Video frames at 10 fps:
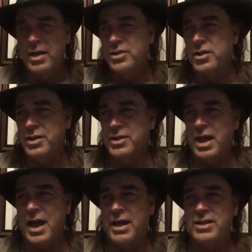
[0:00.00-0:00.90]
So these
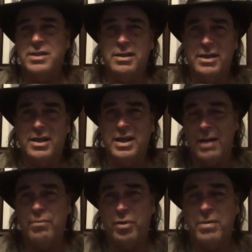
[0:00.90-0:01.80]
guys
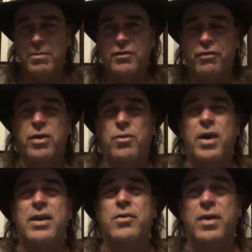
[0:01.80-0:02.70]
got pretty much free
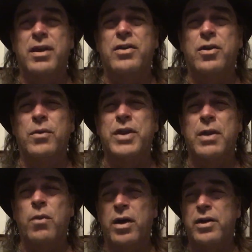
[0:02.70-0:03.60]
rein to run and do what
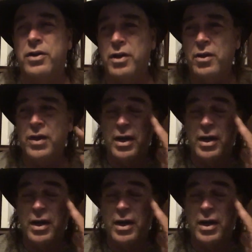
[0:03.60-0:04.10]
they want to do.